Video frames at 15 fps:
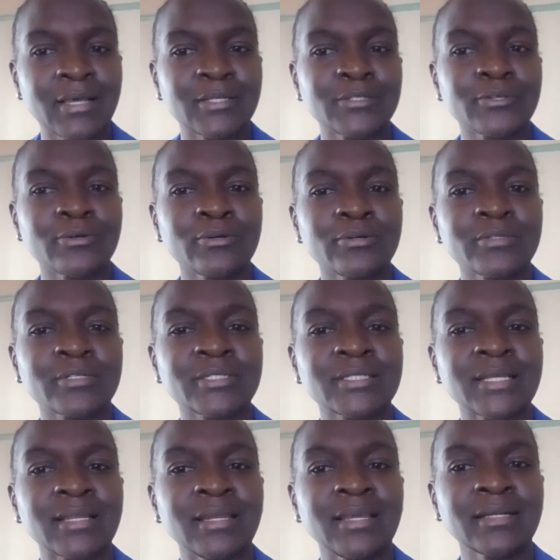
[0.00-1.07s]
So
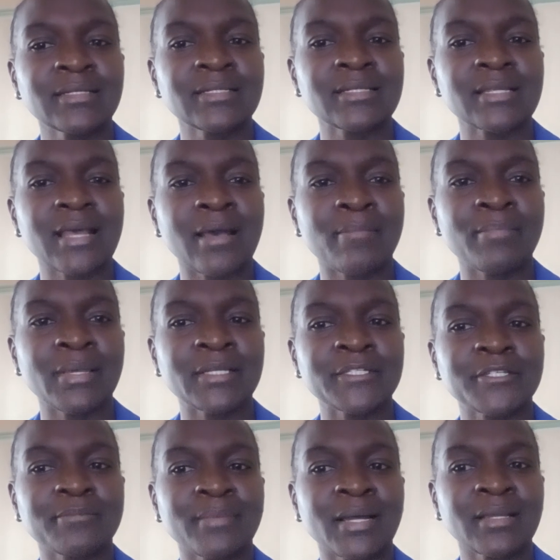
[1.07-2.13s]
select a
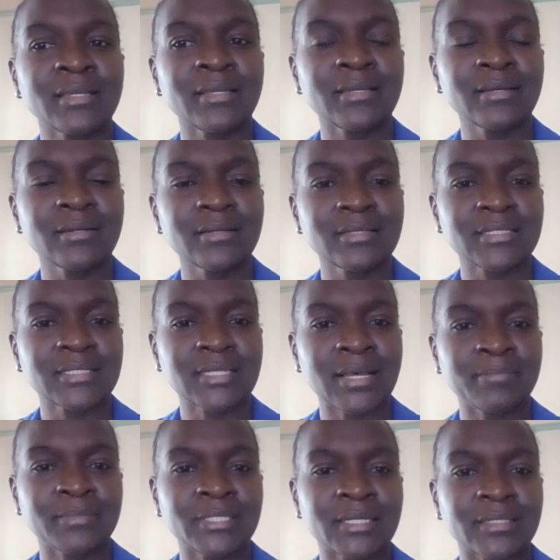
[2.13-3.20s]
benchmarking
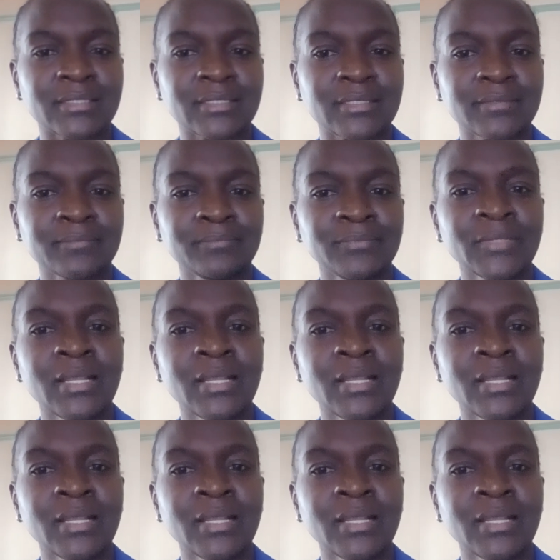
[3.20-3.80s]
subject.